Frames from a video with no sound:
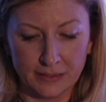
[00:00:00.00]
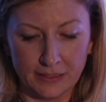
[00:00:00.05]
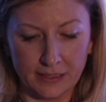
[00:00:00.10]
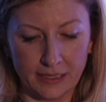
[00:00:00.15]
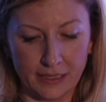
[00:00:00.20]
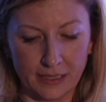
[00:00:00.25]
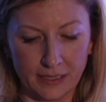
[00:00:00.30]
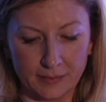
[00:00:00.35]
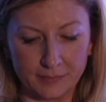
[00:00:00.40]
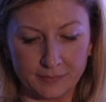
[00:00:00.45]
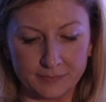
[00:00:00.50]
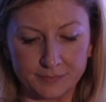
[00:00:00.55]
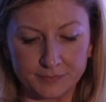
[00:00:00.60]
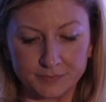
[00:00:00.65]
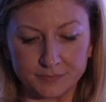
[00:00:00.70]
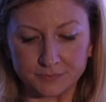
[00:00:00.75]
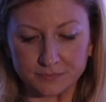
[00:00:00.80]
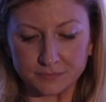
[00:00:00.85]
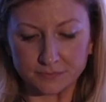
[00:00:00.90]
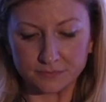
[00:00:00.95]

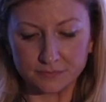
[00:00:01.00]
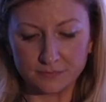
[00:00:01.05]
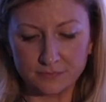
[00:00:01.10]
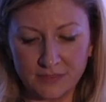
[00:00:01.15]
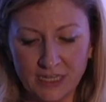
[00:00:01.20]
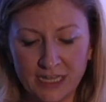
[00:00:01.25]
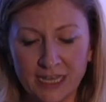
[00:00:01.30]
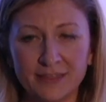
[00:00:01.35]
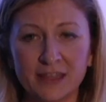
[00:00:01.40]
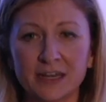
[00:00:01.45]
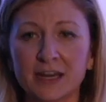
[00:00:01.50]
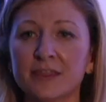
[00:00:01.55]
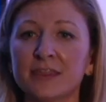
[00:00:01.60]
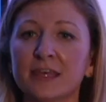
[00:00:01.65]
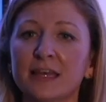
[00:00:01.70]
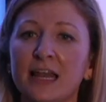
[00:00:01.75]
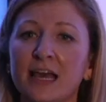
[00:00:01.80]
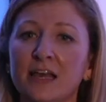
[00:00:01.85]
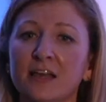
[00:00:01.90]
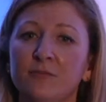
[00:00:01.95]
And then I
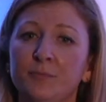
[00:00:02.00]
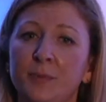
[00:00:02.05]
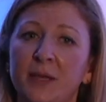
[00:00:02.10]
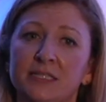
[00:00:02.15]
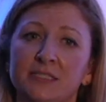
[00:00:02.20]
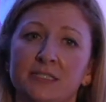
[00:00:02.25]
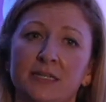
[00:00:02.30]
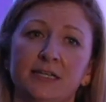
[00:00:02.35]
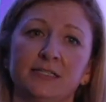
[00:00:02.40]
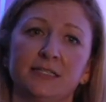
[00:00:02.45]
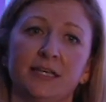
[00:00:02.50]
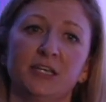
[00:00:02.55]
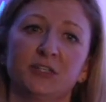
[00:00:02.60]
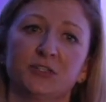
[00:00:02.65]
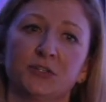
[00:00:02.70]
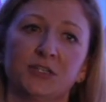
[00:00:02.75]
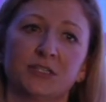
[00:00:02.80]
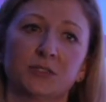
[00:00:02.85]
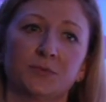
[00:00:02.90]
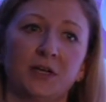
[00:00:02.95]
think lack of
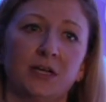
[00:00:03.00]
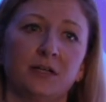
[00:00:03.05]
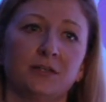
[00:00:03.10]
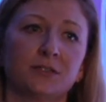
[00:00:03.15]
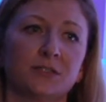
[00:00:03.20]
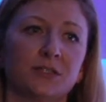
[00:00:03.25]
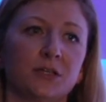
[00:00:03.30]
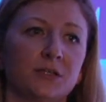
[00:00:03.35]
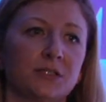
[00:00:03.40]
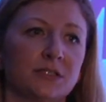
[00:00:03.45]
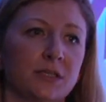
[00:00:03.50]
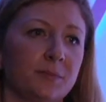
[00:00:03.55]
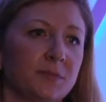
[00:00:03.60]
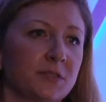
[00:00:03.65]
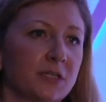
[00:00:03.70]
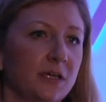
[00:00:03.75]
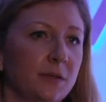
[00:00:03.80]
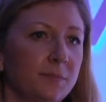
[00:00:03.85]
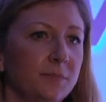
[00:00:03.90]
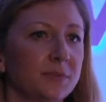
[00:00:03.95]
personalization as well. So
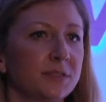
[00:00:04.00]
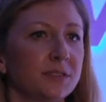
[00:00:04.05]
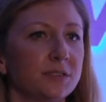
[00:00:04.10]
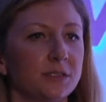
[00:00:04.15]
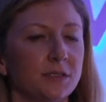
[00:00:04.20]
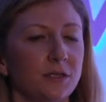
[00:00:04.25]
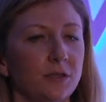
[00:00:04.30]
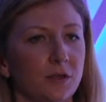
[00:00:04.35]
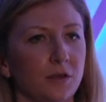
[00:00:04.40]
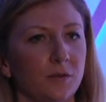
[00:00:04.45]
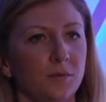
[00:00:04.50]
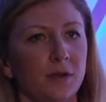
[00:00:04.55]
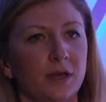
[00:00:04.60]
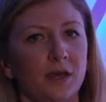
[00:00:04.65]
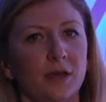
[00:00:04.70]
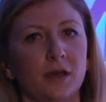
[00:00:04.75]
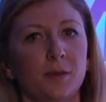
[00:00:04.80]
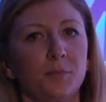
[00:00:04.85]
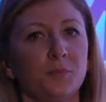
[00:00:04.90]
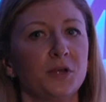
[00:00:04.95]
sometimes, I
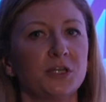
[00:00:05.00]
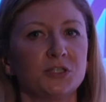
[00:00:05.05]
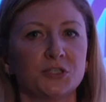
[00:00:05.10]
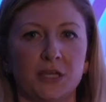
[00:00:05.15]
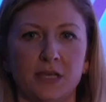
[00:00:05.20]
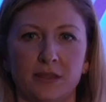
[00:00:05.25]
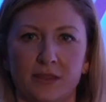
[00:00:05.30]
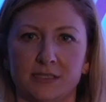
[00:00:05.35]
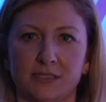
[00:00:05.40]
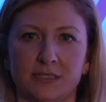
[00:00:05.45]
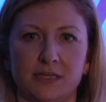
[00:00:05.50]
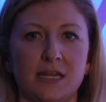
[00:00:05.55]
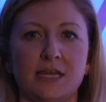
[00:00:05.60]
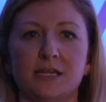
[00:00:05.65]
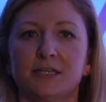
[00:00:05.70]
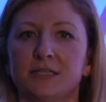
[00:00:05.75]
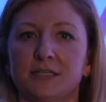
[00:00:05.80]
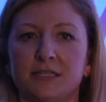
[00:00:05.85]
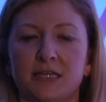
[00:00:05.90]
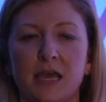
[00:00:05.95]
appreciate there's a
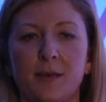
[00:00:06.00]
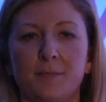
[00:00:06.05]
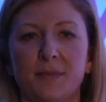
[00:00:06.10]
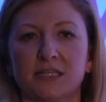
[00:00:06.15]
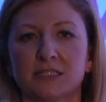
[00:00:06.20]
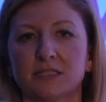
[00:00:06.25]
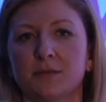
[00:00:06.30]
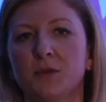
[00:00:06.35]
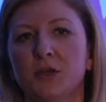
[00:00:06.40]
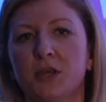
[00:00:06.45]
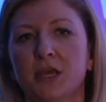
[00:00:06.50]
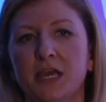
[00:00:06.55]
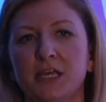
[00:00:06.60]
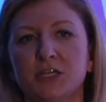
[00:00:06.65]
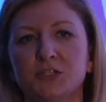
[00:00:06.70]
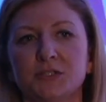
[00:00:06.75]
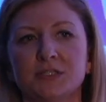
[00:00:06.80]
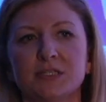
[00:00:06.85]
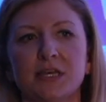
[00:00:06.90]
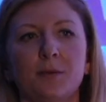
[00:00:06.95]
need to get mass
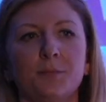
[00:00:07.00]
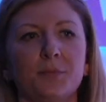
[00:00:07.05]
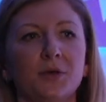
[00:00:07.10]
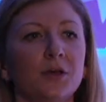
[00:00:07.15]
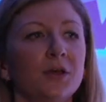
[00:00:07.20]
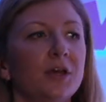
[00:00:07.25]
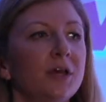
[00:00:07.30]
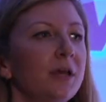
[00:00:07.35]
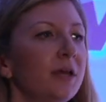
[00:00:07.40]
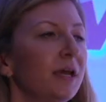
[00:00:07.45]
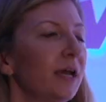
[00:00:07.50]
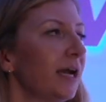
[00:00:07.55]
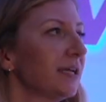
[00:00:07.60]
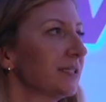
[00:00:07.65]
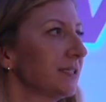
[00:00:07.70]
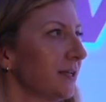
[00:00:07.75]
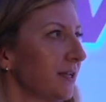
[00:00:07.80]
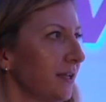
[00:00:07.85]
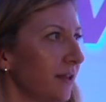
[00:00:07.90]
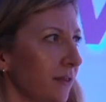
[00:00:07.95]
communications out, but as
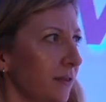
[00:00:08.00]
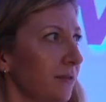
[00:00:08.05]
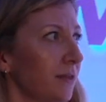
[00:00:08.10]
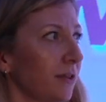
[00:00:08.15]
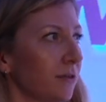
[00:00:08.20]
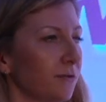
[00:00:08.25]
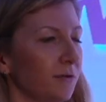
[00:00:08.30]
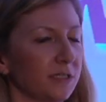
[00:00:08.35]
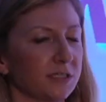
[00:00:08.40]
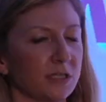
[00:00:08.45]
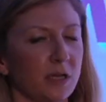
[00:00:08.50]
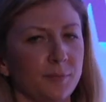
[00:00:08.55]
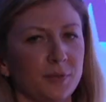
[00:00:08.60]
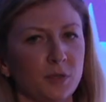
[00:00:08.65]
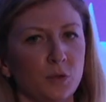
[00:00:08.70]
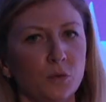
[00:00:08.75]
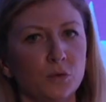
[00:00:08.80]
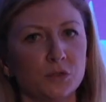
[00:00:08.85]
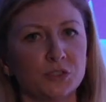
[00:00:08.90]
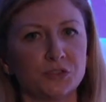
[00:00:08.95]
another example
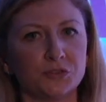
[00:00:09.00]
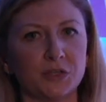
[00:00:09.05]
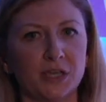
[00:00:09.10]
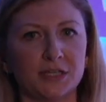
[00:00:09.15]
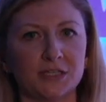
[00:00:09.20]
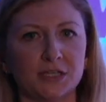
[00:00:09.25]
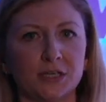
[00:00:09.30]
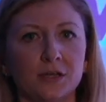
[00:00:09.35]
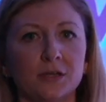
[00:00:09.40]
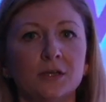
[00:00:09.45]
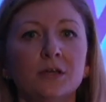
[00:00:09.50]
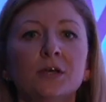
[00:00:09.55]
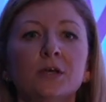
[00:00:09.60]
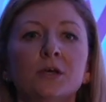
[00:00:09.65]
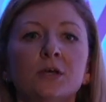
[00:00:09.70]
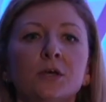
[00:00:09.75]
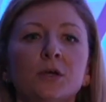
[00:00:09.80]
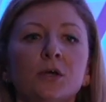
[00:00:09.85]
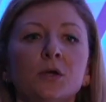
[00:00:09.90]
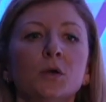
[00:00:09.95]
at Auto Trader,
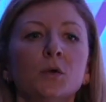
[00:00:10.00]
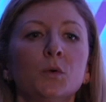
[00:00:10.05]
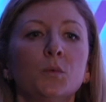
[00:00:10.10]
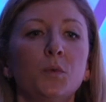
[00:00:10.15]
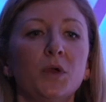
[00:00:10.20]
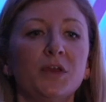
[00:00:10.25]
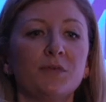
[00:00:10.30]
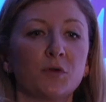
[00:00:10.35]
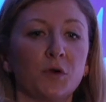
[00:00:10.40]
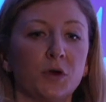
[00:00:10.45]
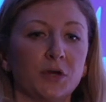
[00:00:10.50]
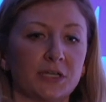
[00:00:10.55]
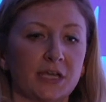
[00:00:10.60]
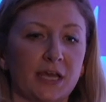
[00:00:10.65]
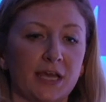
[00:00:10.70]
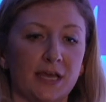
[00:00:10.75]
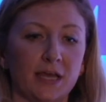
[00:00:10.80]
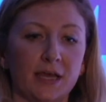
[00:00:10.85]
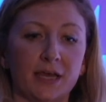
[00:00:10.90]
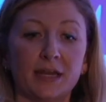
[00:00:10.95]
we've got
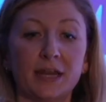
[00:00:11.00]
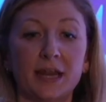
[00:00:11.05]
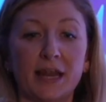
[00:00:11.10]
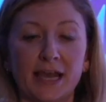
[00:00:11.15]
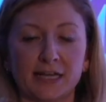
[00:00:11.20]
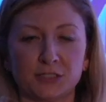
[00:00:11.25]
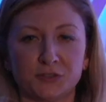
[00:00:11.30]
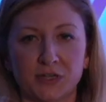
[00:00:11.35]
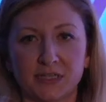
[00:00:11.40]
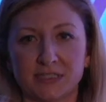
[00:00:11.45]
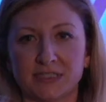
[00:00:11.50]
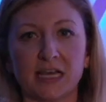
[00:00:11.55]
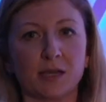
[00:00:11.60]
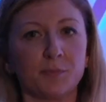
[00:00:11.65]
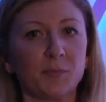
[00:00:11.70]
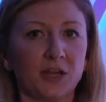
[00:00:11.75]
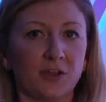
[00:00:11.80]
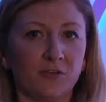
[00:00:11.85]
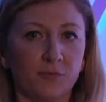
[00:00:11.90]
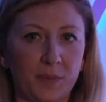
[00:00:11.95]
an electric
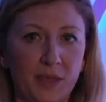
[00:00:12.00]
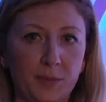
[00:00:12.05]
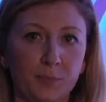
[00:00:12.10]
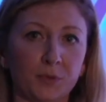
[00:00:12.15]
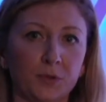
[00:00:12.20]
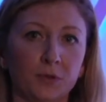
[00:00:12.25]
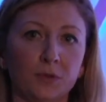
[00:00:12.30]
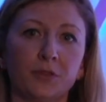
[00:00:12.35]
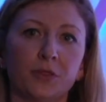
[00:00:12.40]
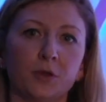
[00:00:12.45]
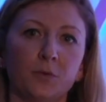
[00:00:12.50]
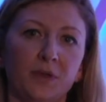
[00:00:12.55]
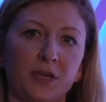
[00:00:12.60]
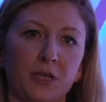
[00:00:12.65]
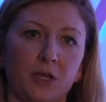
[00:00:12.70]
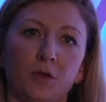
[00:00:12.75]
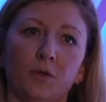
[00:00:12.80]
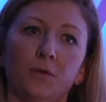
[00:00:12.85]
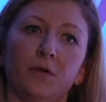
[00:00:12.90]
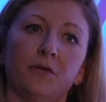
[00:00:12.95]
segment of people that we
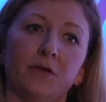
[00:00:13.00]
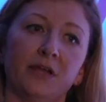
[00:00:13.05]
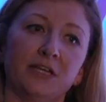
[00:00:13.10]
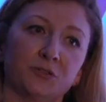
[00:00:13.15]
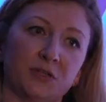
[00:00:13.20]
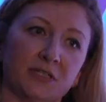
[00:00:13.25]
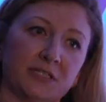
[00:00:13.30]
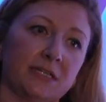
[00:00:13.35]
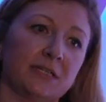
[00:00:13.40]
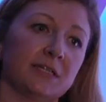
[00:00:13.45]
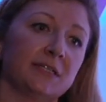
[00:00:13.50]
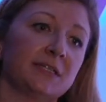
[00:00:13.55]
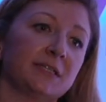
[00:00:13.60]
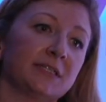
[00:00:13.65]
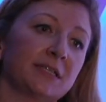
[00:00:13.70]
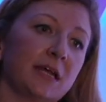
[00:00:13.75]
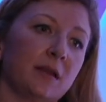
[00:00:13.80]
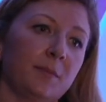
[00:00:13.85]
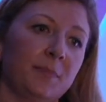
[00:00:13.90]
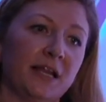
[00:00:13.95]
know are interested in
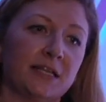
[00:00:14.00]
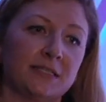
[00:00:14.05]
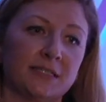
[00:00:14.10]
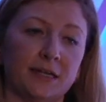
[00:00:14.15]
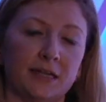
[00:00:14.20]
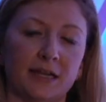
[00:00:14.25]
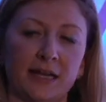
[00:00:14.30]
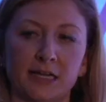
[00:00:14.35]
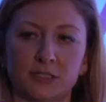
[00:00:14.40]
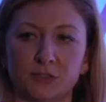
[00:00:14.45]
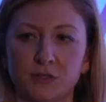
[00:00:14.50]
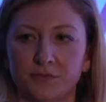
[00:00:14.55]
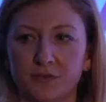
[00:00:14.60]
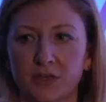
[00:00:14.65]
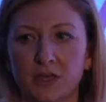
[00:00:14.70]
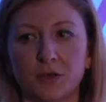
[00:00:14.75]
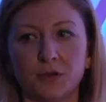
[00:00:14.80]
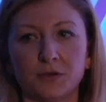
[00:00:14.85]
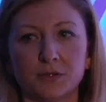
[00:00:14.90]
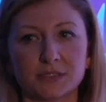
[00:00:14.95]
sustainability and electric
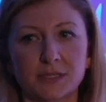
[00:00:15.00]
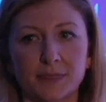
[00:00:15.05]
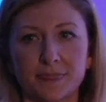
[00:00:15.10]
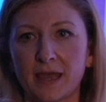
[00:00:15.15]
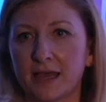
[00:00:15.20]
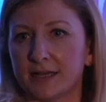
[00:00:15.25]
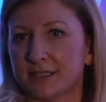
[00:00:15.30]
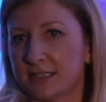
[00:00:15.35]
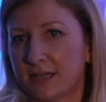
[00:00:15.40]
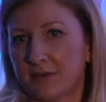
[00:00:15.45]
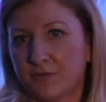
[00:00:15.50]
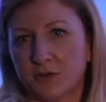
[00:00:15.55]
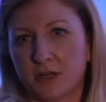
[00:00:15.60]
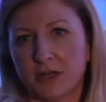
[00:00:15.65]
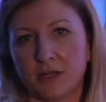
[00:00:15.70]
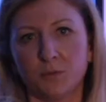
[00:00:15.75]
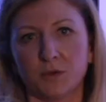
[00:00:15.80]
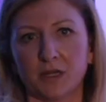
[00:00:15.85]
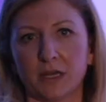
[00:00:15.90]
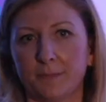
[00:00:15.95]
vehicles. That
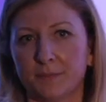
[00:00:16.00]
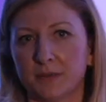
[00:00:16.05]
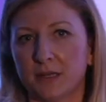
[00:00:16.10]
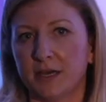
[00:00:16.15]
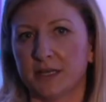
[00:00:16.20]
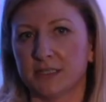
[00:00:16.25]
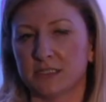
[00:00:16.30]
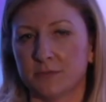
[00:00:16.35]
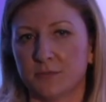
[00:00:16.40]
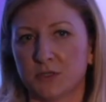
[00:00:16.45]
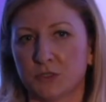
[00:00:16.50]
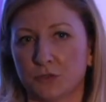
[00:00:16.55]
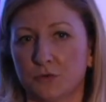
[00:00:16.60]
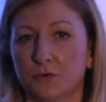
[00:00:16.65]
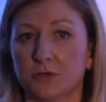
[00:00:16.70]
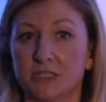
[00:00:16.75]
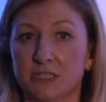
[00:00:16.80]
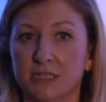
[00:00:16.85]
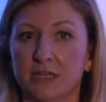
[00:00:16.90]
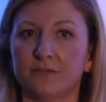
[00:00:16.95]
definitely wouldn't apply to the
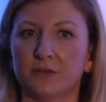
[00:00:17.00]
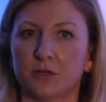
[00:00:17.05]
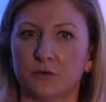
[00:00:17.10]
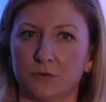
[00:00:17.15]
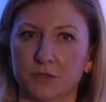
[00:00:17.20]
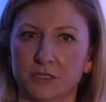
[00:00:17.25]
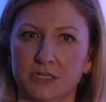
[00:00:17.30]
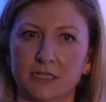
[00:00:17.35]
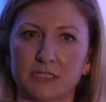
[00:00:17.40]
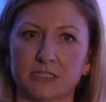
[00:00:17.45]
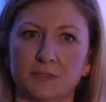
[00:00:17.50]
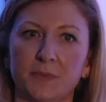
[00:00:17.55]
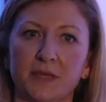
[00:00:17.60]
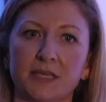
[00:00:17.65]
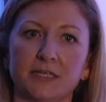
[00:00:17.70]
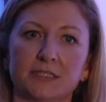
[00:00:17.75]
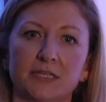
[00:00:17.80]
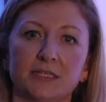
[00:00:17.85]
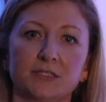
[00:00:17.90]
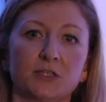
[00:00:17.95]
majority of our audience,
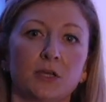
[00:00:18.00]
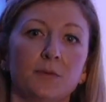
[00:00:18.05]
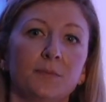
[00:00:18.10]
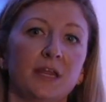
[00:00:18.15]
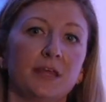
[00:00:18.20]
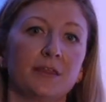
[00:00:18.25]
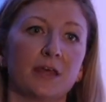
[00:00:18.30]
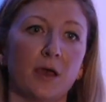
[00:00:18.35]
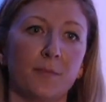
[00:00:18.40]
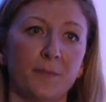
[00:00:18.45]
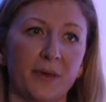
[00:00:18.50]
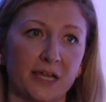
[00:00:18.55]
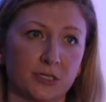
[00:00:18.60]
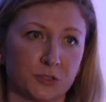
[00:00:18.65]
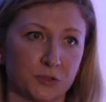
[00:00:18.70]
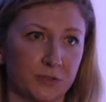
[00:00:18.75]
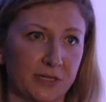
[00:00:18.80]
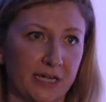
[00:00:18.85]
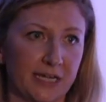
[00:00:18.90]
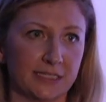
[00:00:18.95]
because there's so many that are
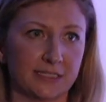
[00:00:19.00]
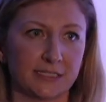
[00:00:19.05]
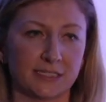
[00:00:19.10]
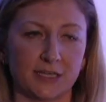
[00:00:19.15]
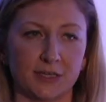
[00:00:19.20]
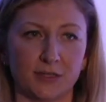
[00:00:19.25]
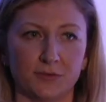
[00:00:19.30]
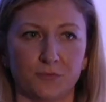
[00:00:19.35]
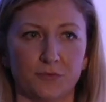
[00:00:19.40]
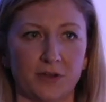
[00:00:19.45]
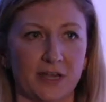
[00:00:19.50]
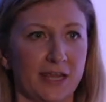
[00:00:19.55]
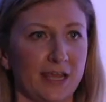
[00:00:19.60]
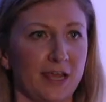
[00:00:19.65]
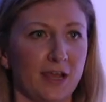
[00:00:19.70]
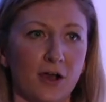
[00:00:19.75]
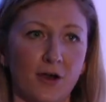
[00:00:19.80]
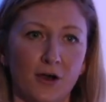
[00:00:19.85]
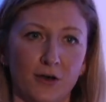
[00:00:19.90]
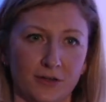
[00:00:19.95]
petrol heads that
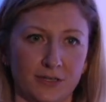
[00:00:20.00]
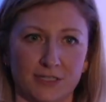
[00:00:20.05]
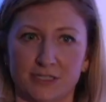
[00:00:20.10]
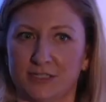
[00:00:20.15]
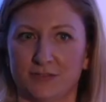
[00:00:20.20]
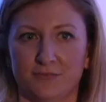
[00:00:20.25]
really aren't